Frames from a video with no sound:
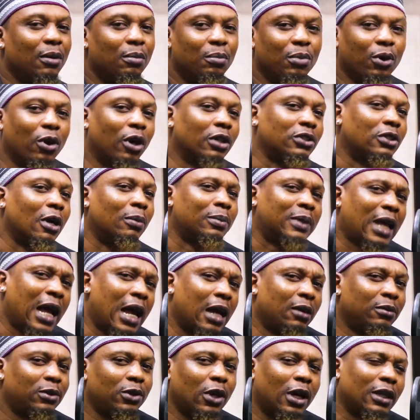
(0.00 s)
Because
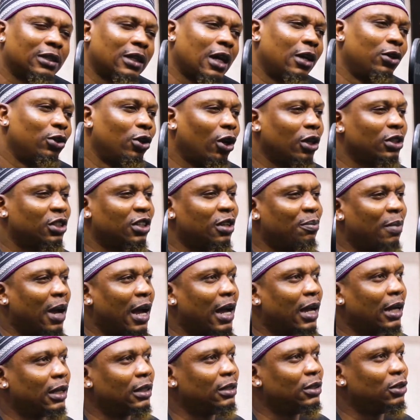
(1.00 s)
sometimes you just
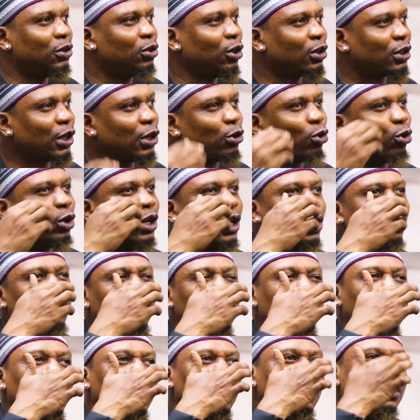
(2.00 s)
remind, you know, so you go to
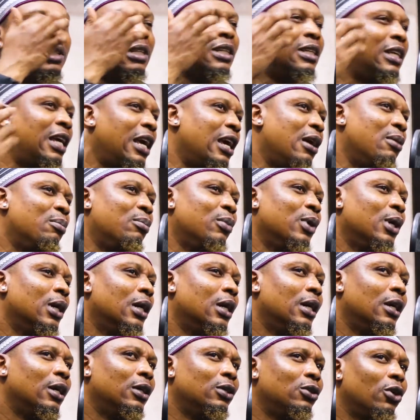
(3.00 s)
look the game,
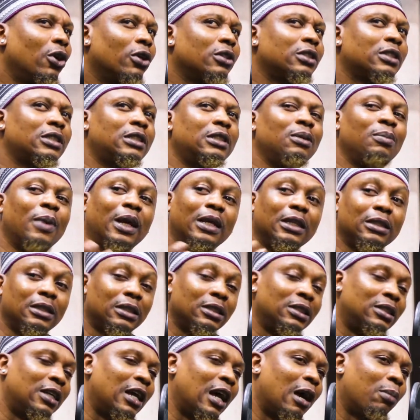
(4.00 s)
just see many
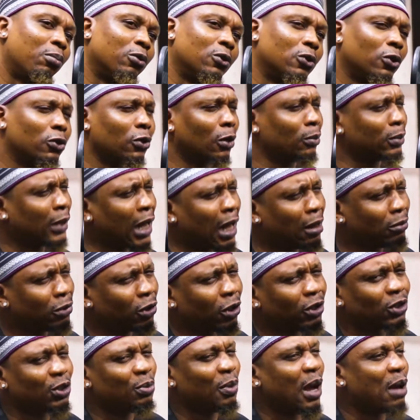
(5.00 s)
things they happen. So sometimes
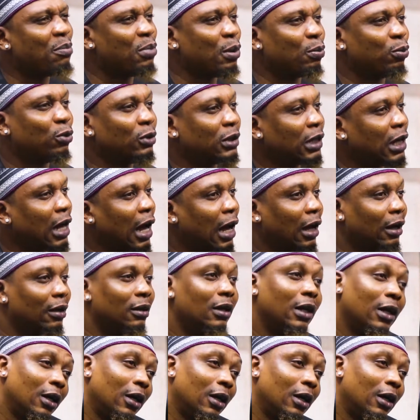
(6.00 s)
just remind people, say, yeah.